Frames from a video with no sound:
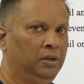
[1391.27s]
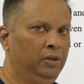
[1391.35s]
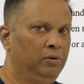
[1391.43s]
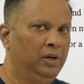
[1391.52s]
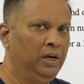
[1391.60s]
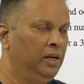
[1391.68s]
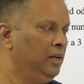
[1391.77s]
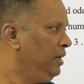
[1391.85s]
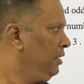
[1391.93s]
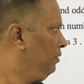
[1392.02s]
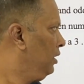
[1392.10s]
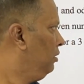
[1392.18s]
Do you get any
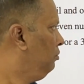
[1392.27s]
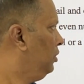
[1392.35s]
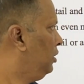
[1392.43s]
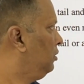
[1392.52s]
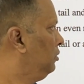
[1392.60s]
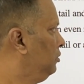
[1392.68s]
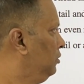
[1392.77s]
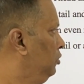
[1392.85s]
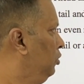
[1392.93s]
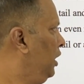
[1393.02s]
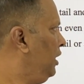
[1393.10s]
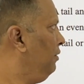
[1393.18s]
even number?
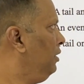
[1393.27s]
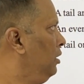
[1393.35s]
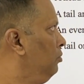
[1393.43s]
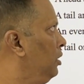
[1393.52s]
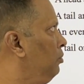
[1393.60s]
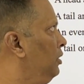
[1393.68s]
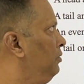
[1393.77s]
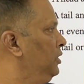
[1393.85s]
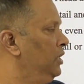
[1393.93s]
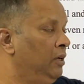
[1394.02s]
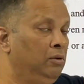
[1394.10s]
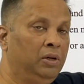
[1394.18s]
You get even number, but with
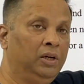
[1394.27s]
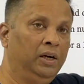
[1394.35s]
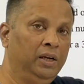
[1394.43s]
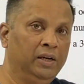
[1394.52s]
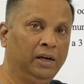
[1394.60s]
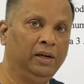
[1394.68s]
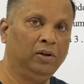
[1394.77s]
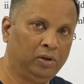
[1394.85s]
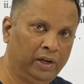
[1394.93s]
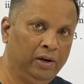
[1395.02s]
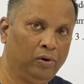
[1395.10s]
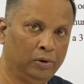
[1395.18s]
that you are getting head or
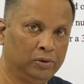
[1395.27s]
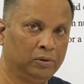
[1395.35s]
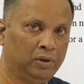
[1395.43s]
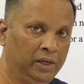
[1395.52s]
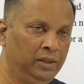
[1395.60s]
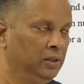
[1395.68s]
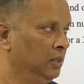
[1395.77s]
tail also, right?